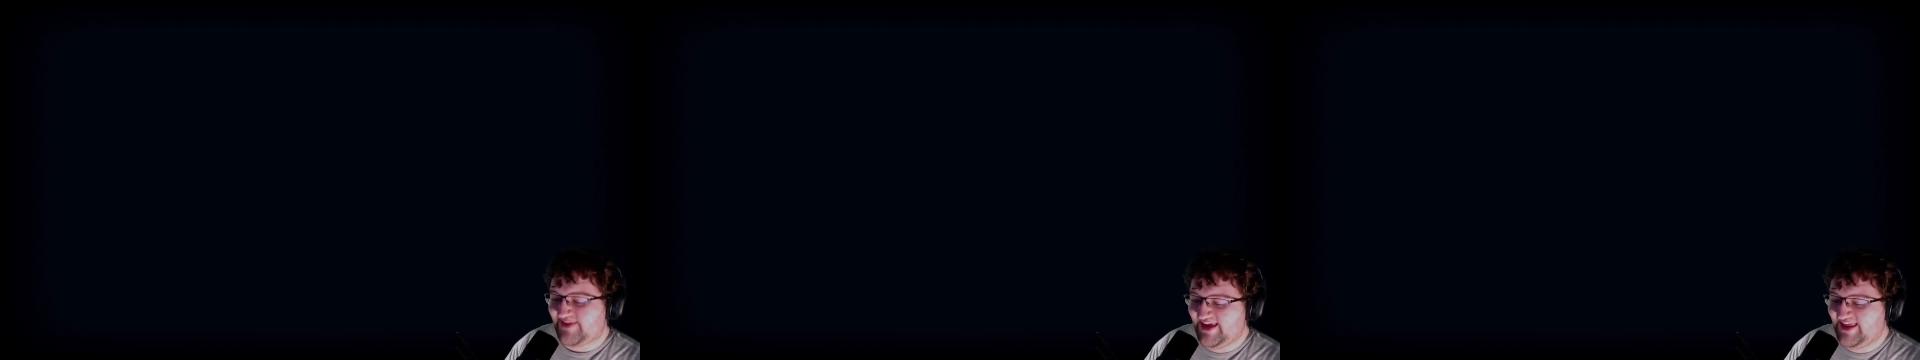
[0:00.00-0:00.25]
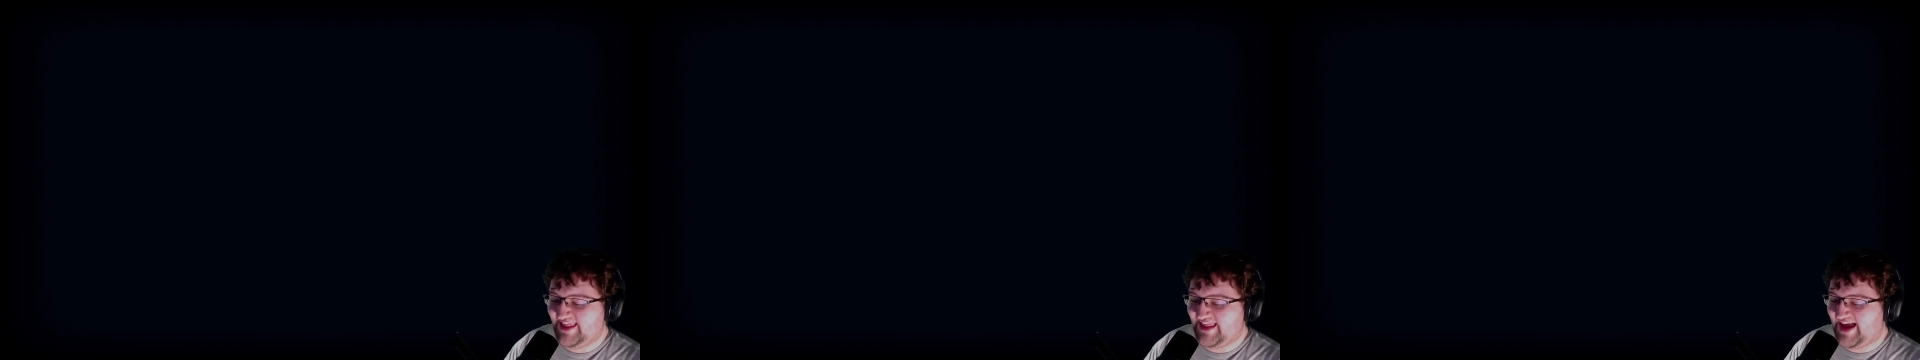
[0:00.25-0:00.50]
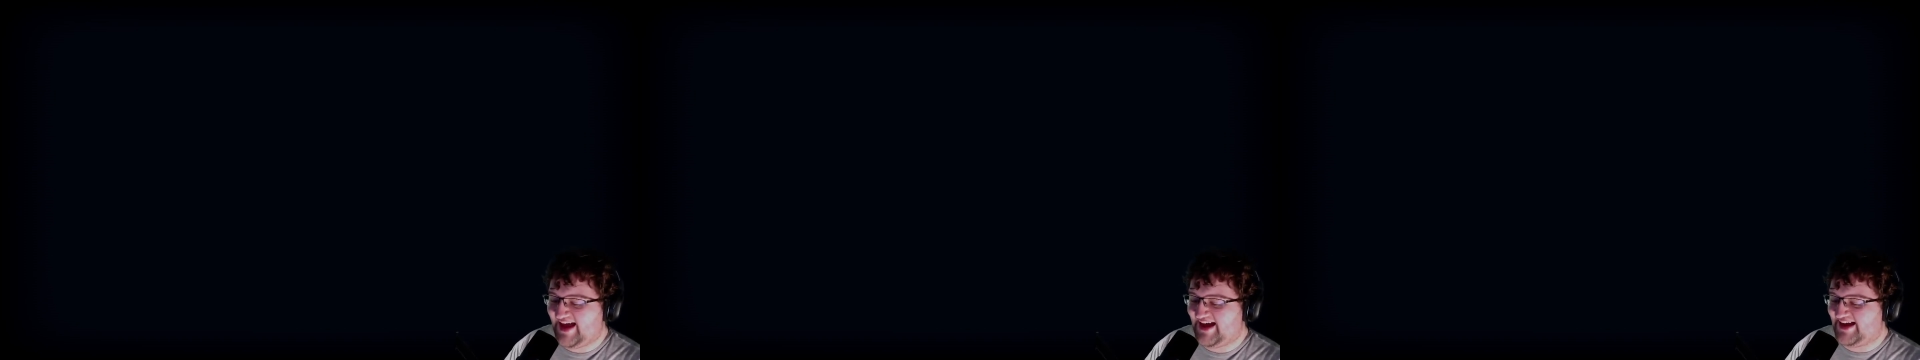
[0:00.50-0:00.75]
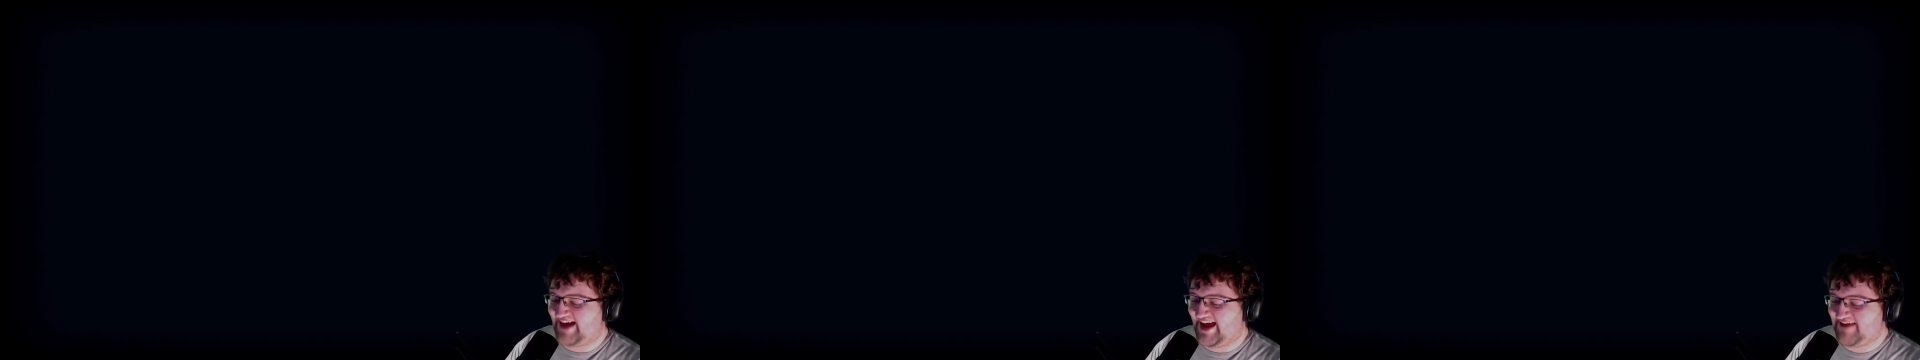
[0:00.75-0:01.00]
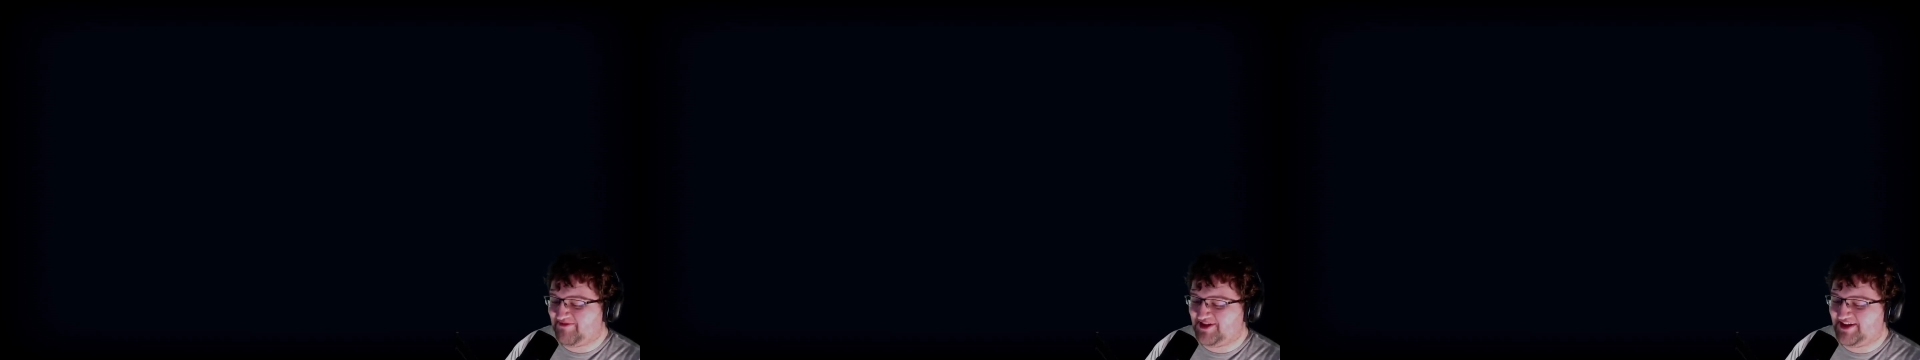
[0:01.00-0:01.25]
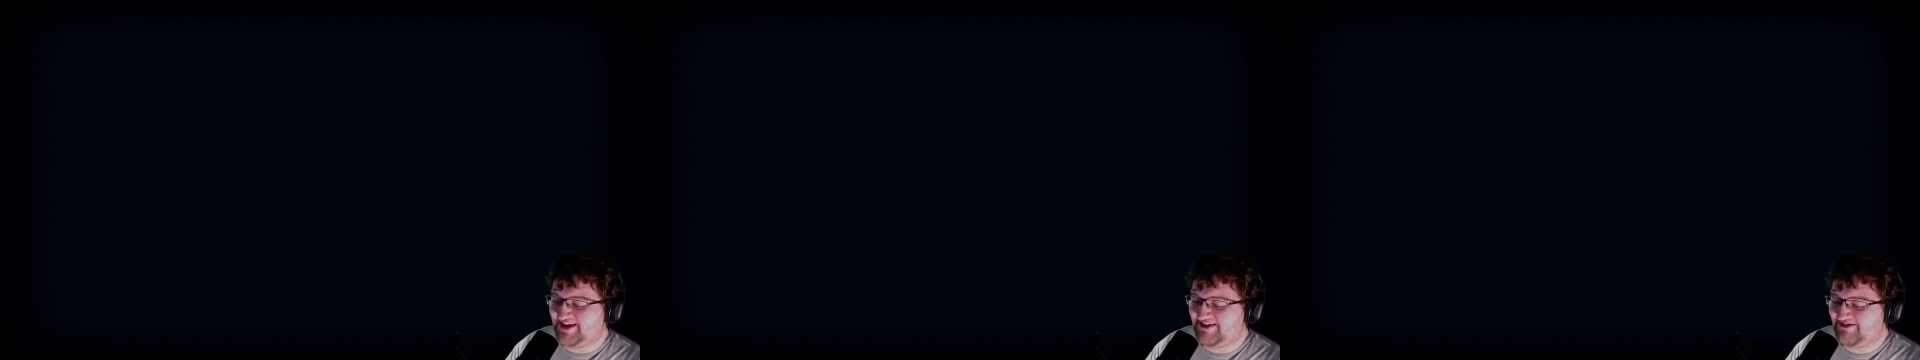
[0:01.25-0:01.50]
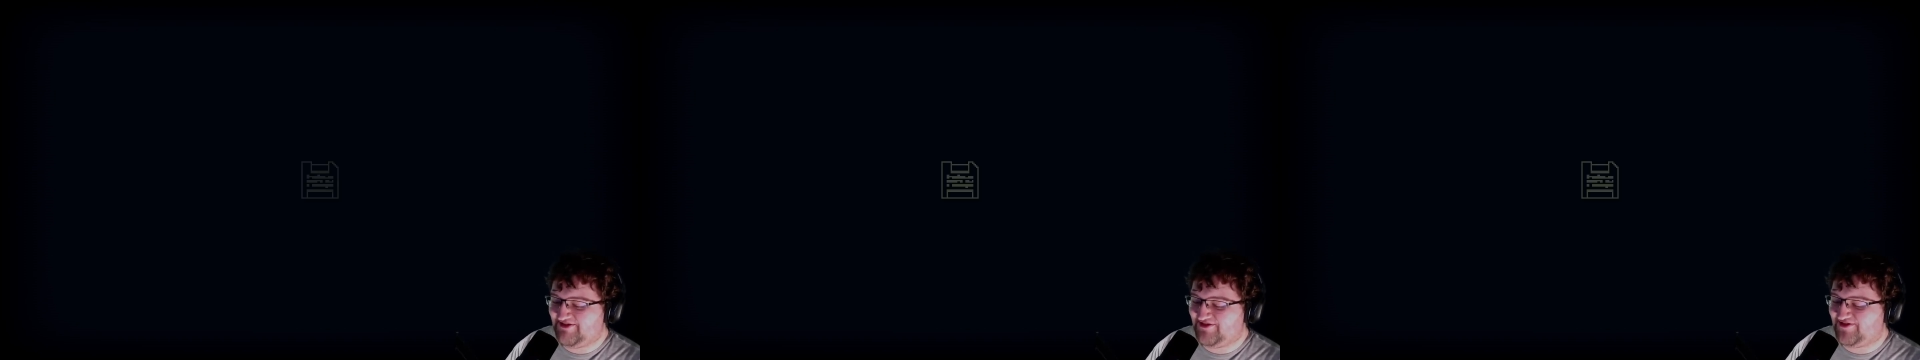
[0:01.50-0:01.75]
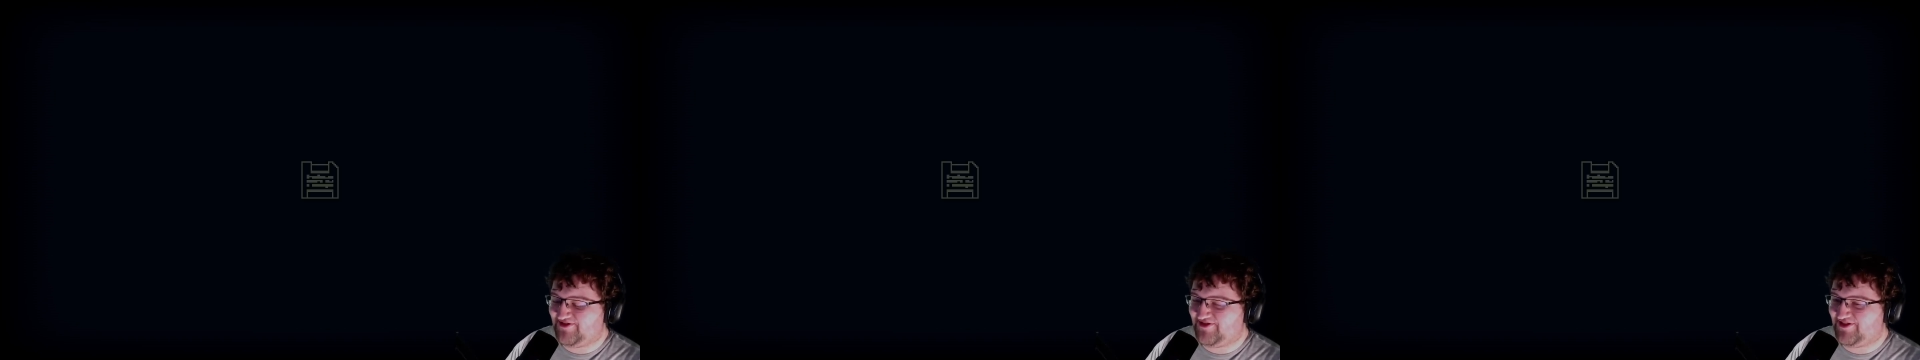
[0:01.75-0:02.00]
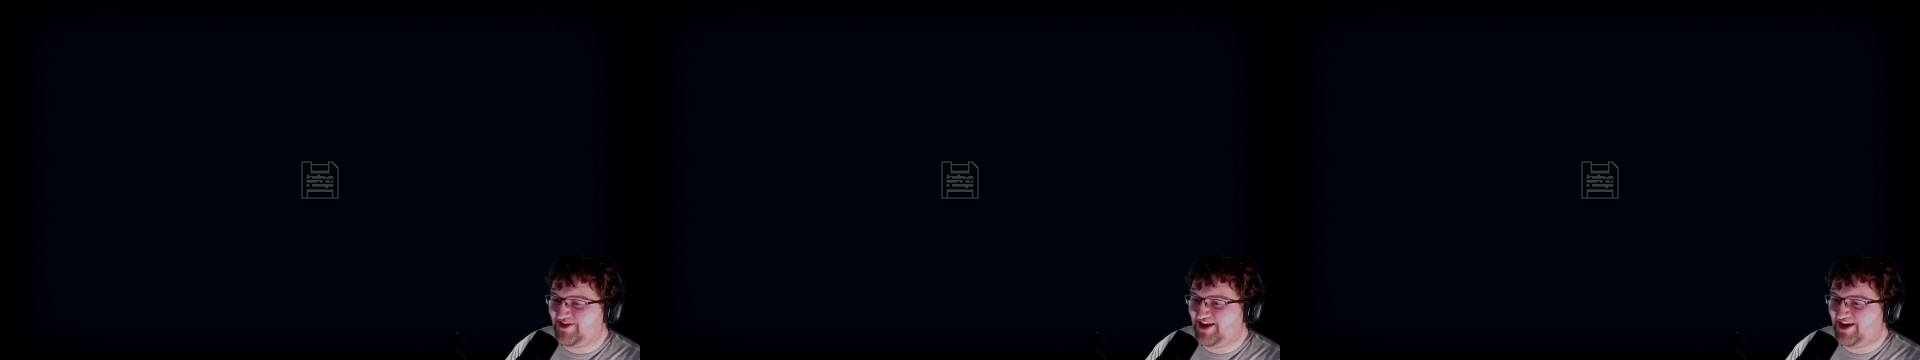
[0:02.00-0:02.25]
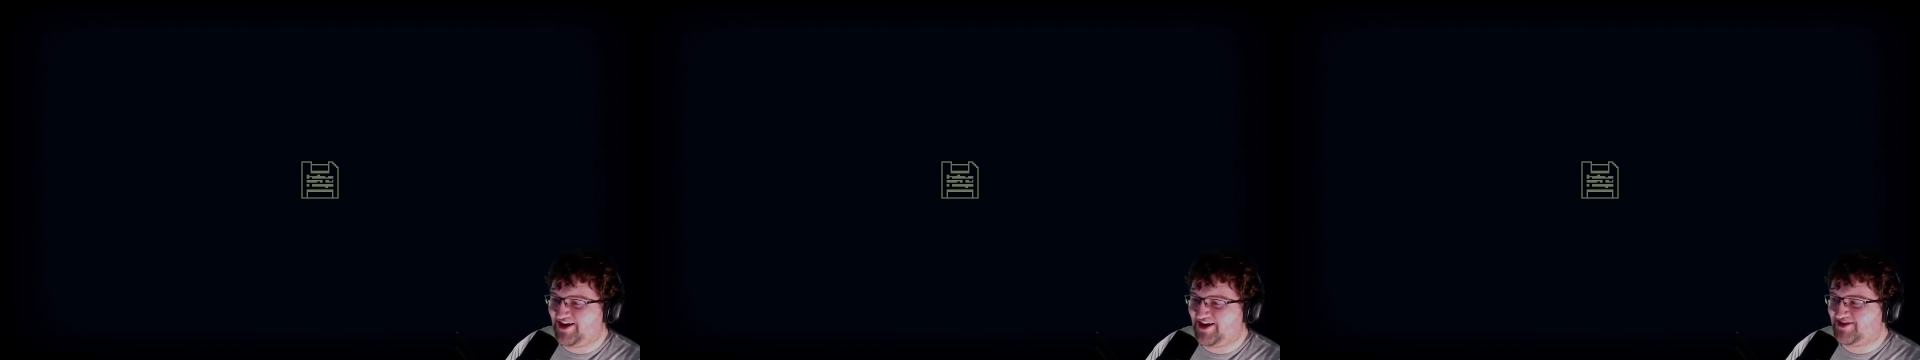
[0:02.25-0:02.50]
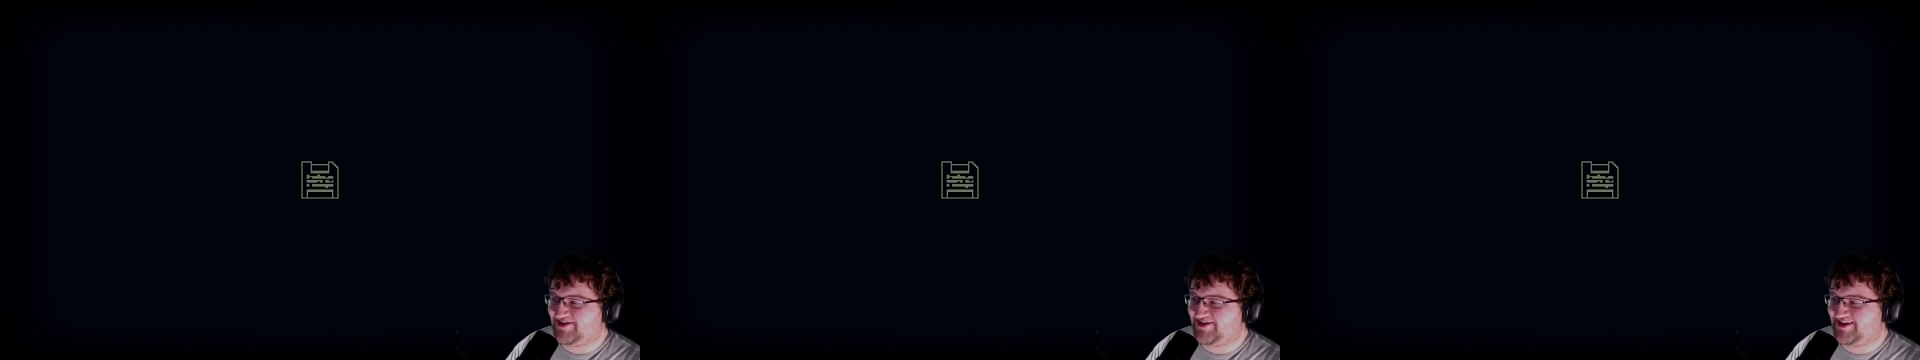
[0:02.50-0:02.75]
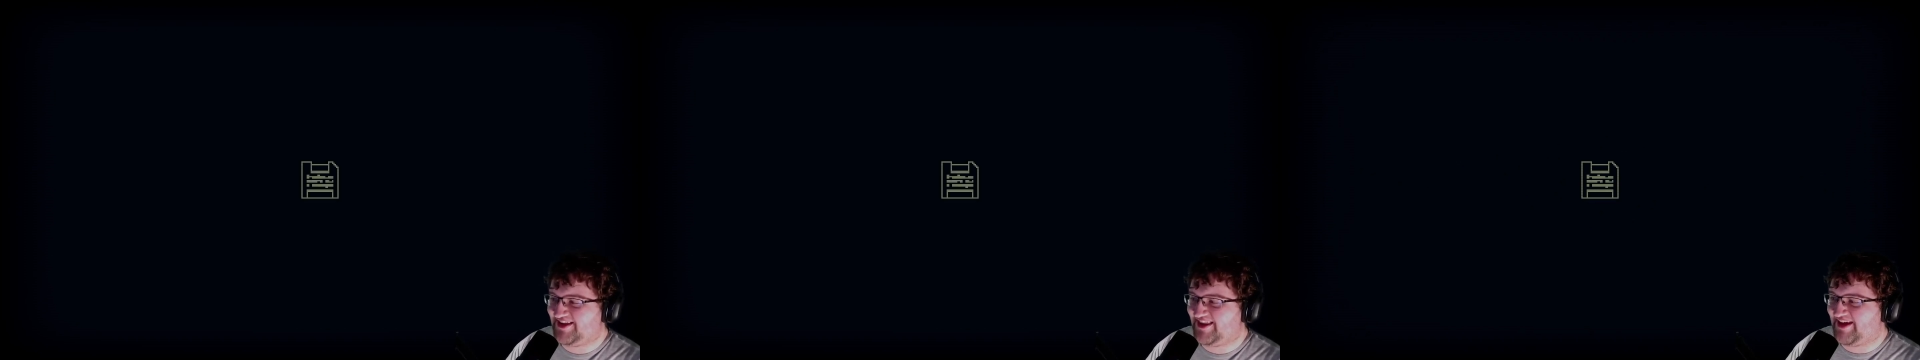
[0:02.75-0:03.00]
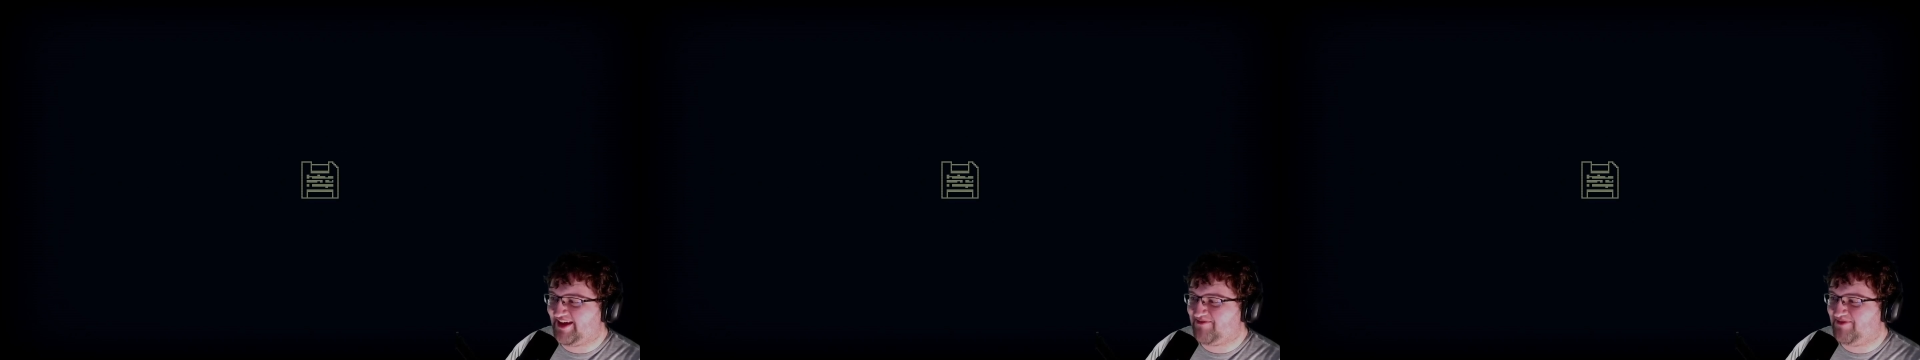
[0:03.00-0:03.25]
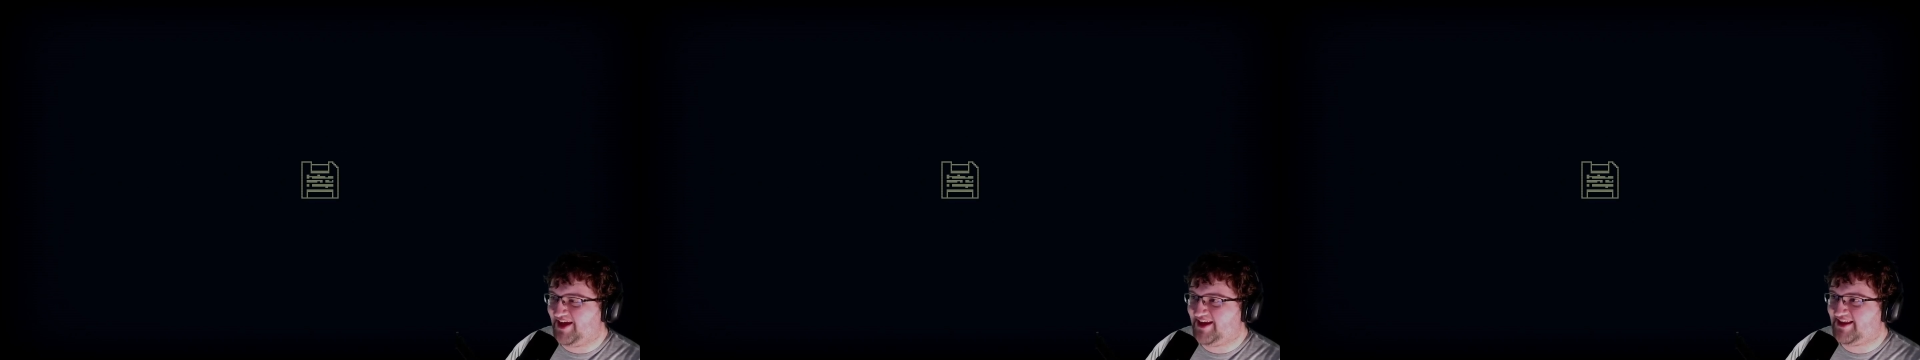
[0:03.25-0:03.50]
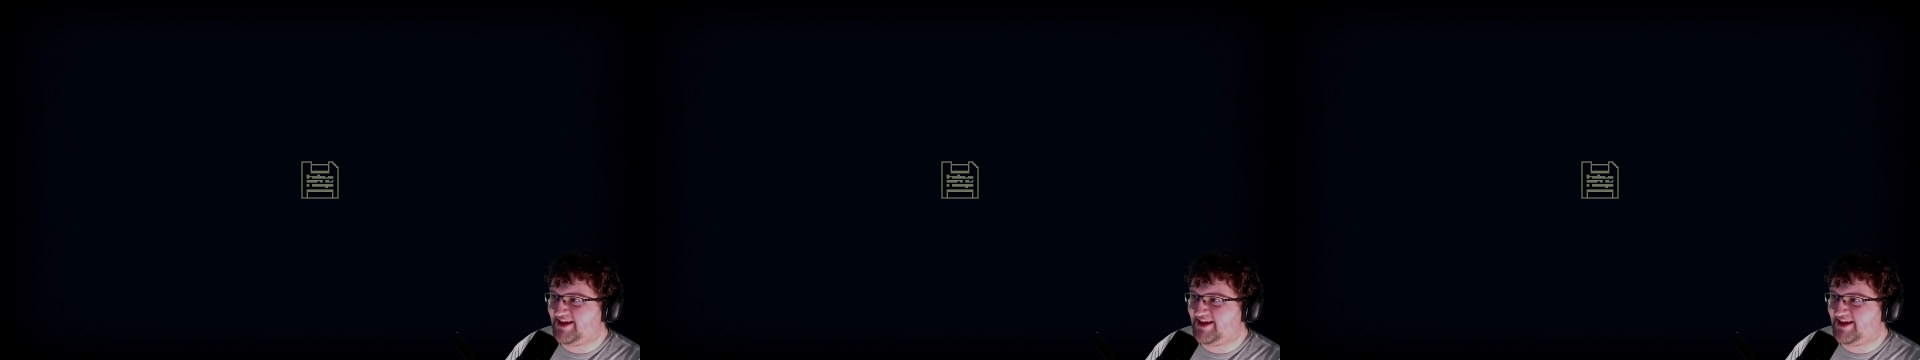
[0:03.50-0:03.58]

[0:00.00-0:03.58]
I believe Blake's